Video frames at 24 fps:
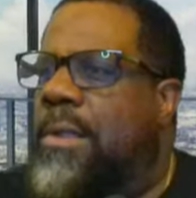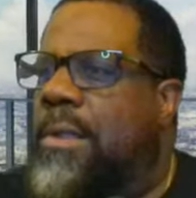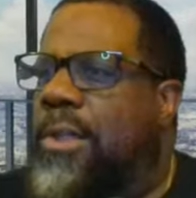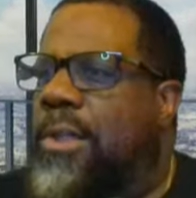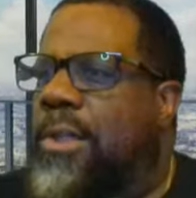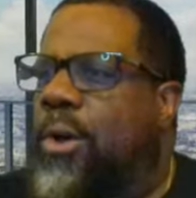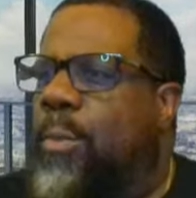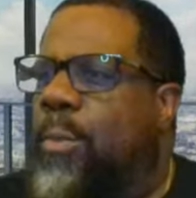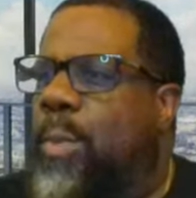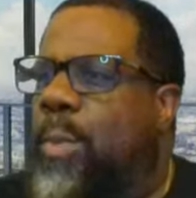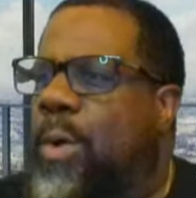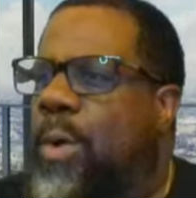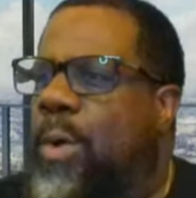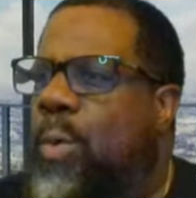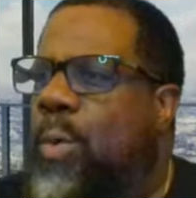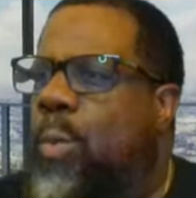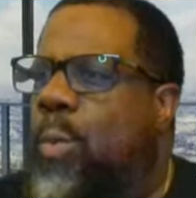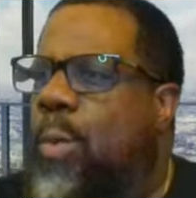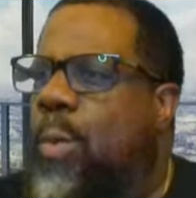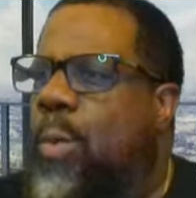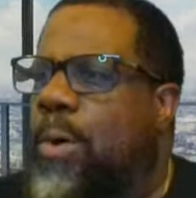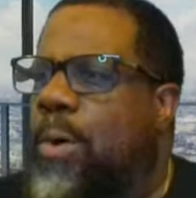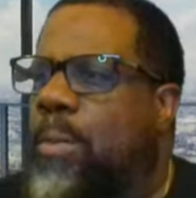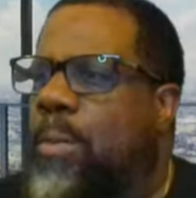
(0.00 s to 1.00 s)
Turbo
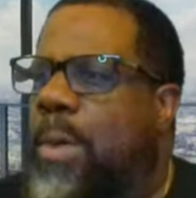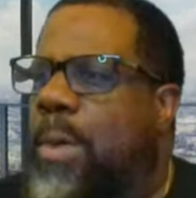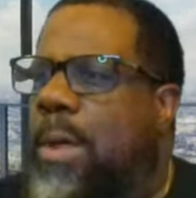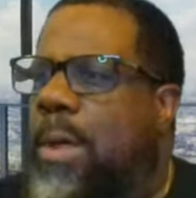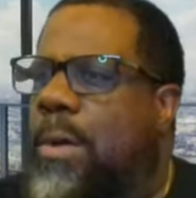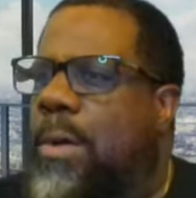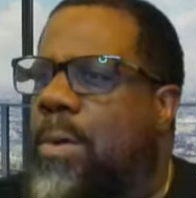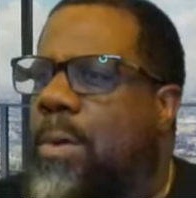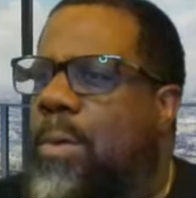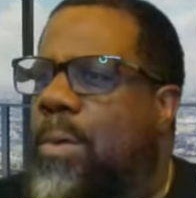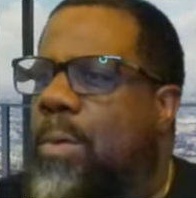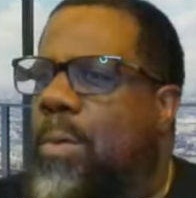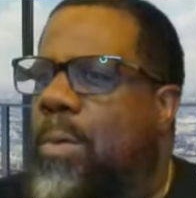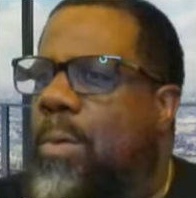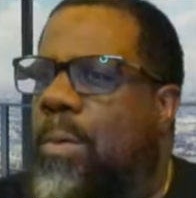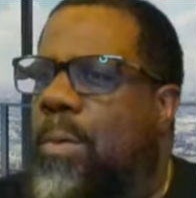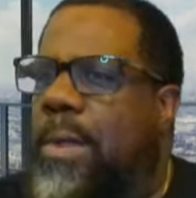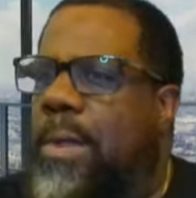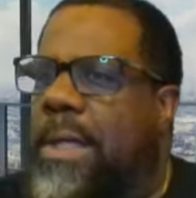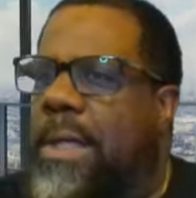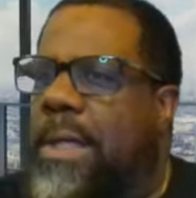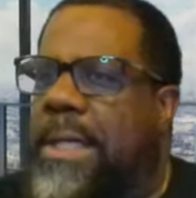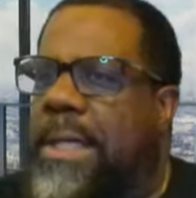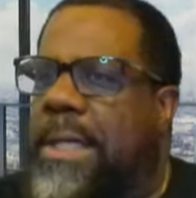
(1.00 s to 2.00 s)
wormhole
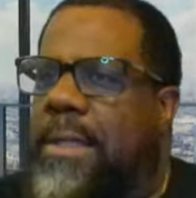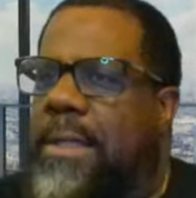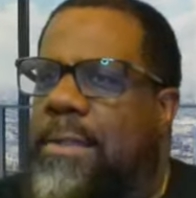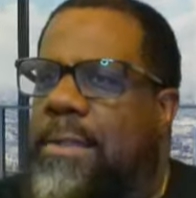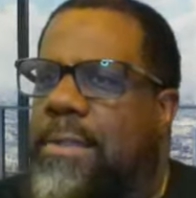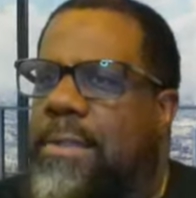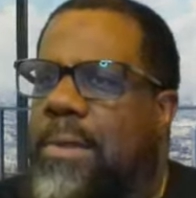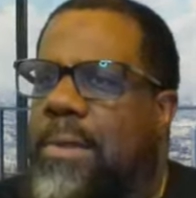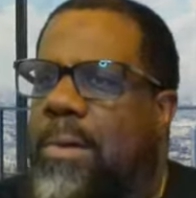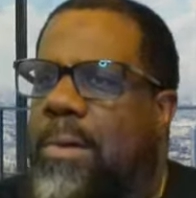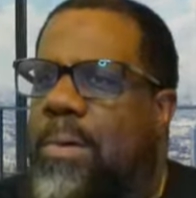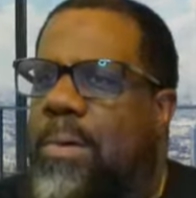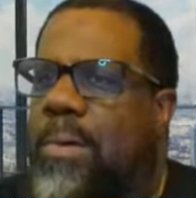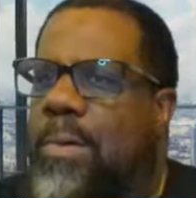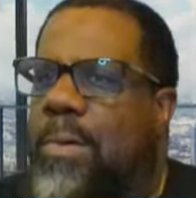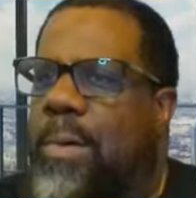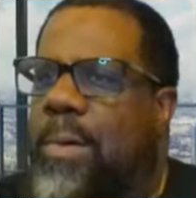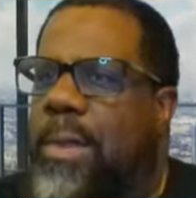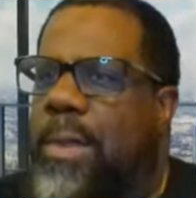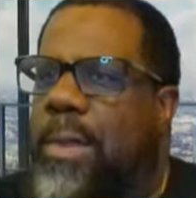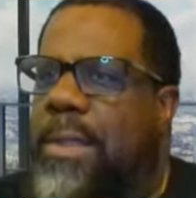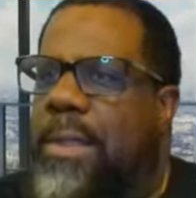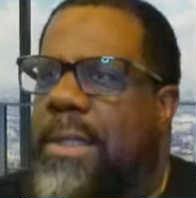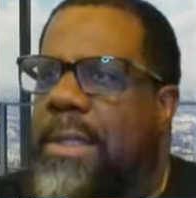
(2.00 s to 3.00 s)
is
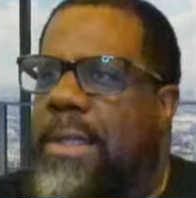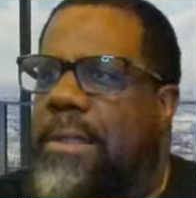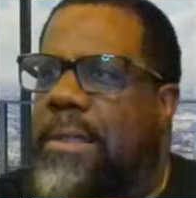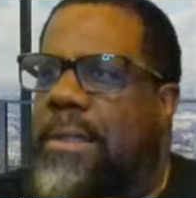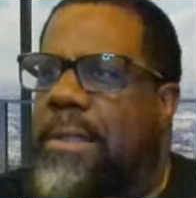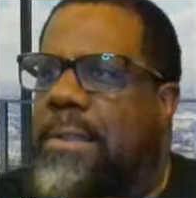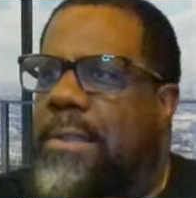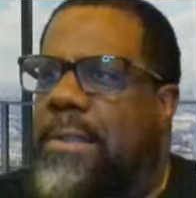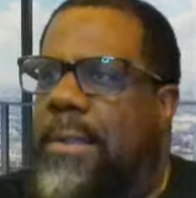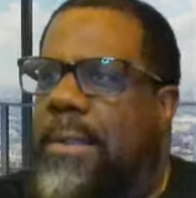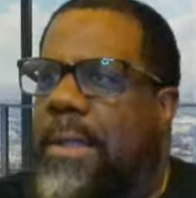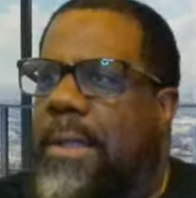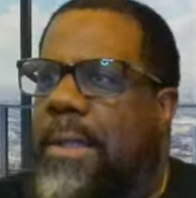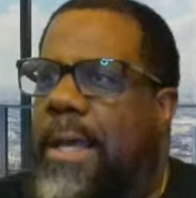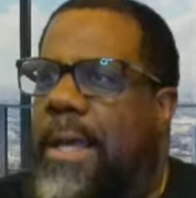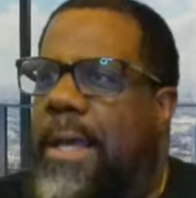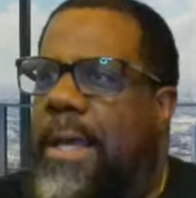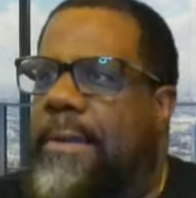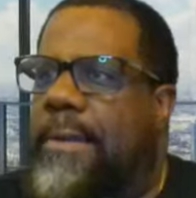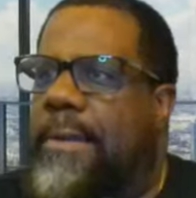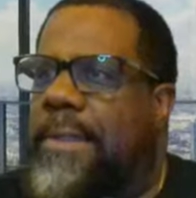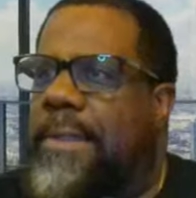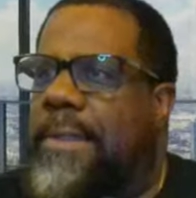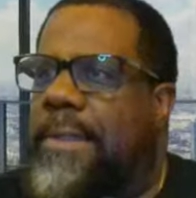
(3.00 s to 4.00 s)
on the
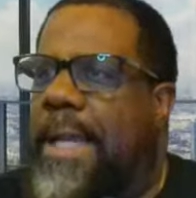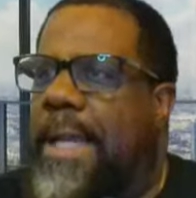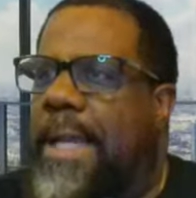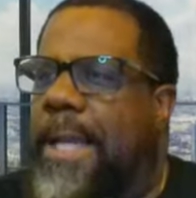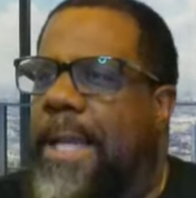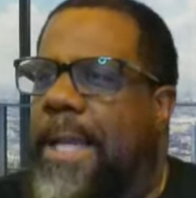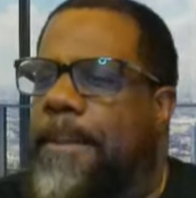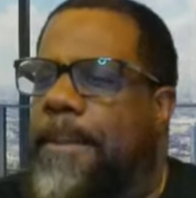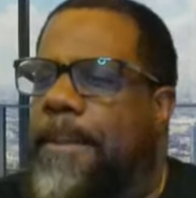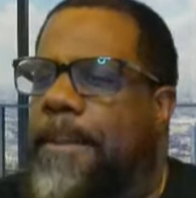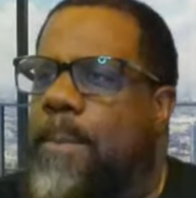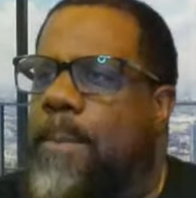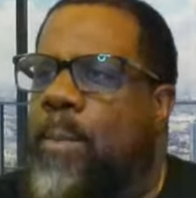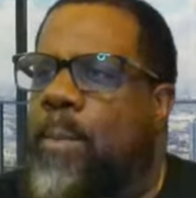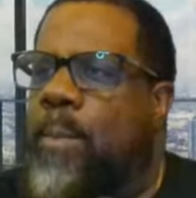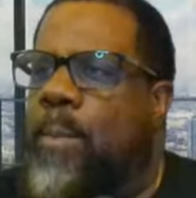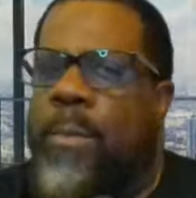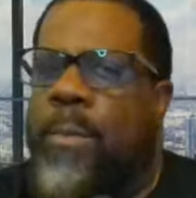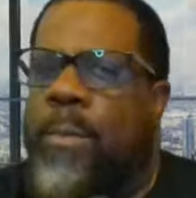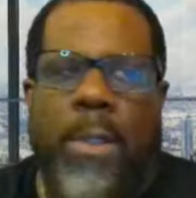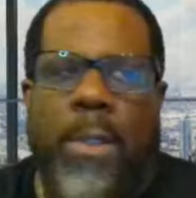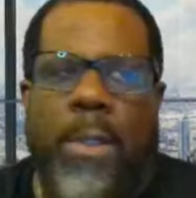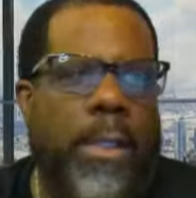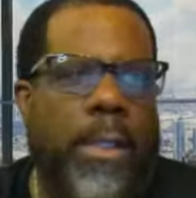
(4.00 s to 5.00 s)
Solana scan.
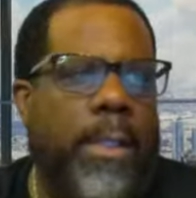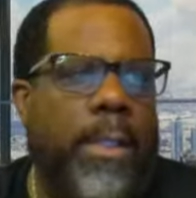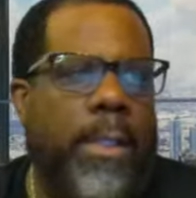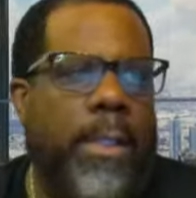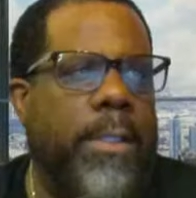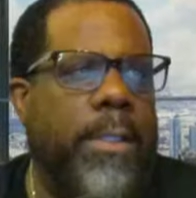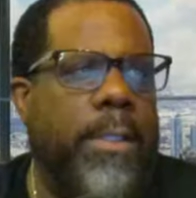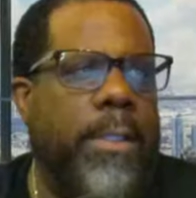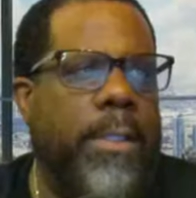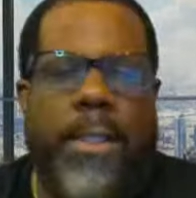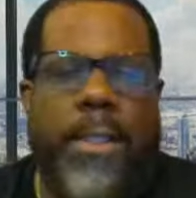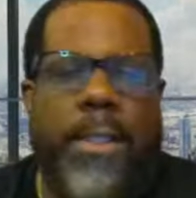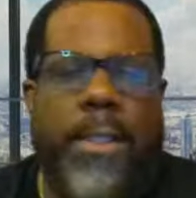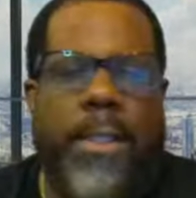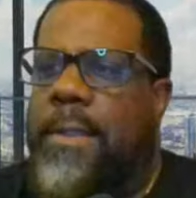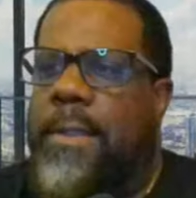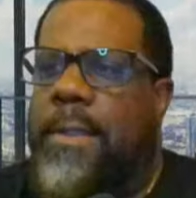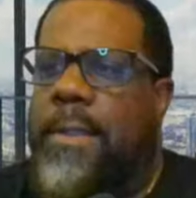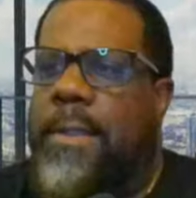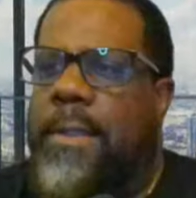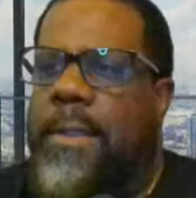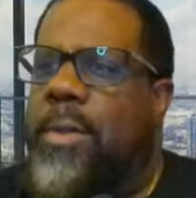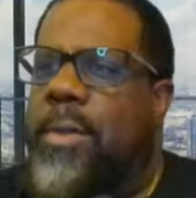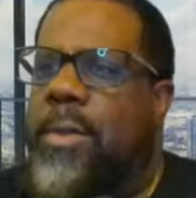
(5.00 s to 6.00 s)
And then looking at
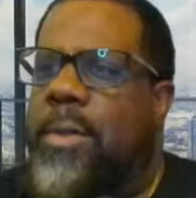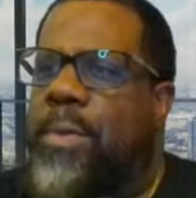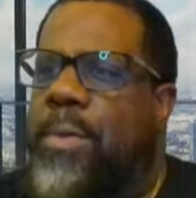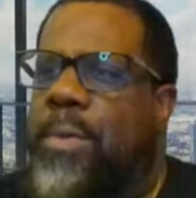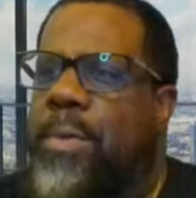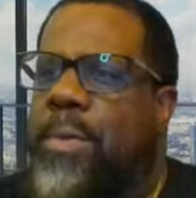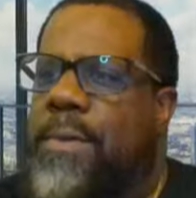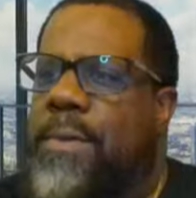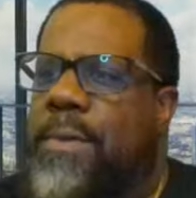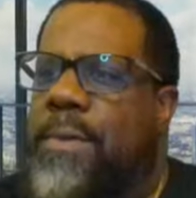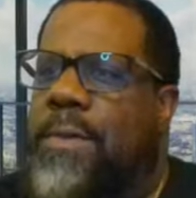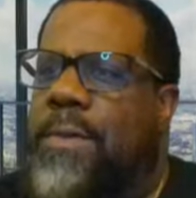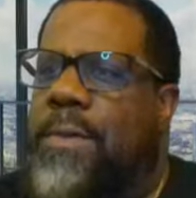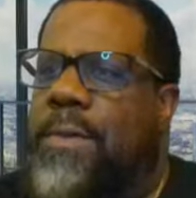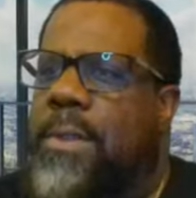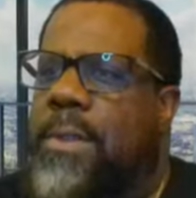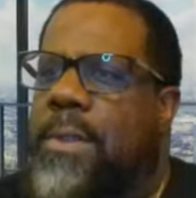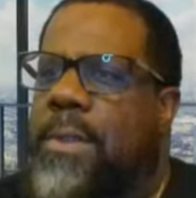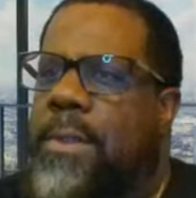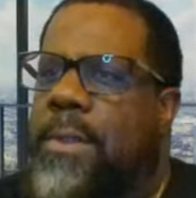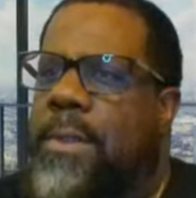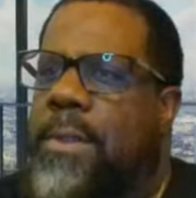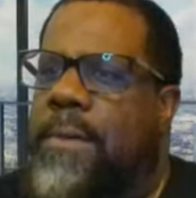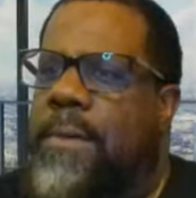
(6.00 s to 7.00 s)
the numbers,
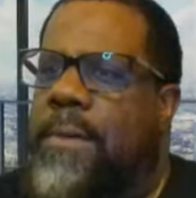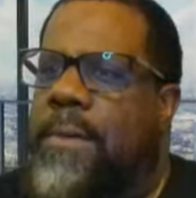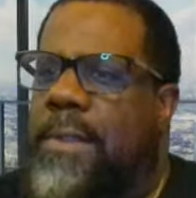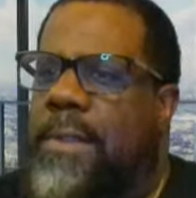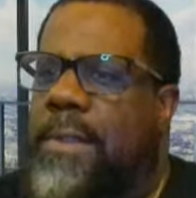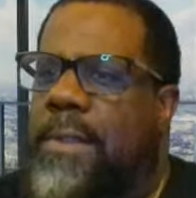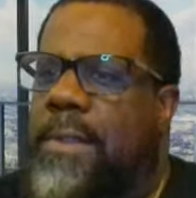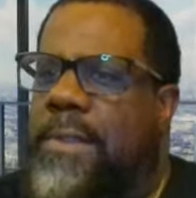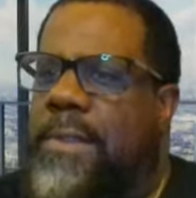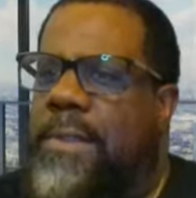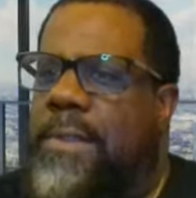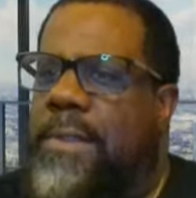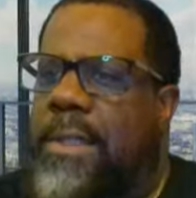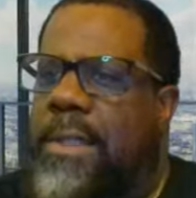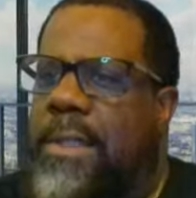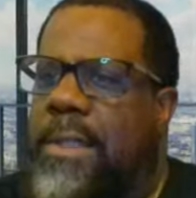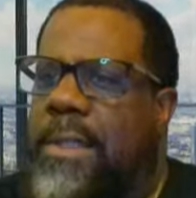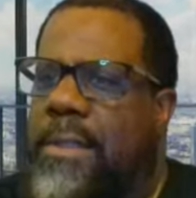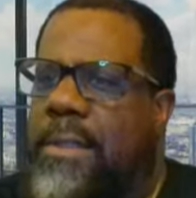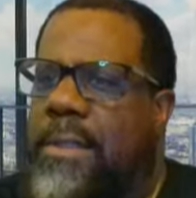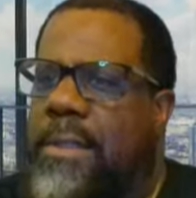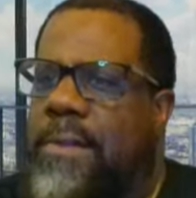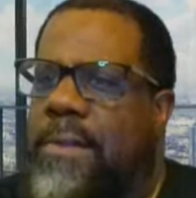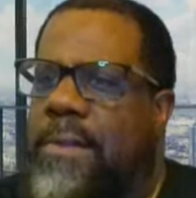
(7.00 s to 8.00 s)
this
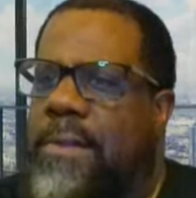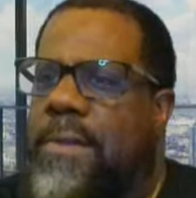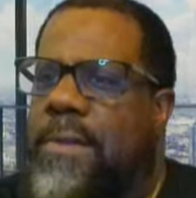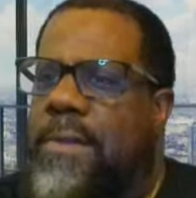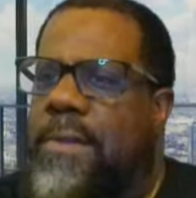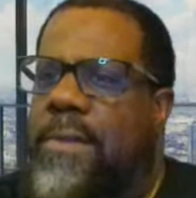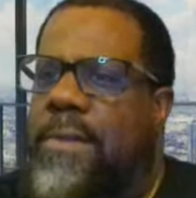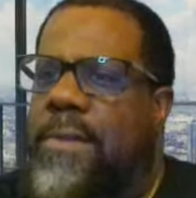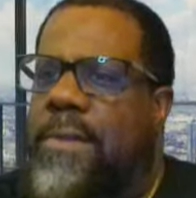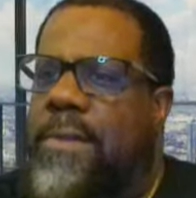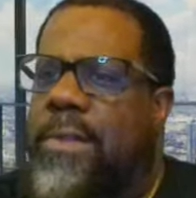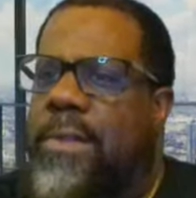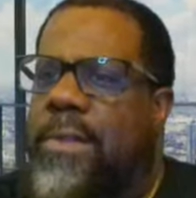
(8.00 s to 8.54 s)
is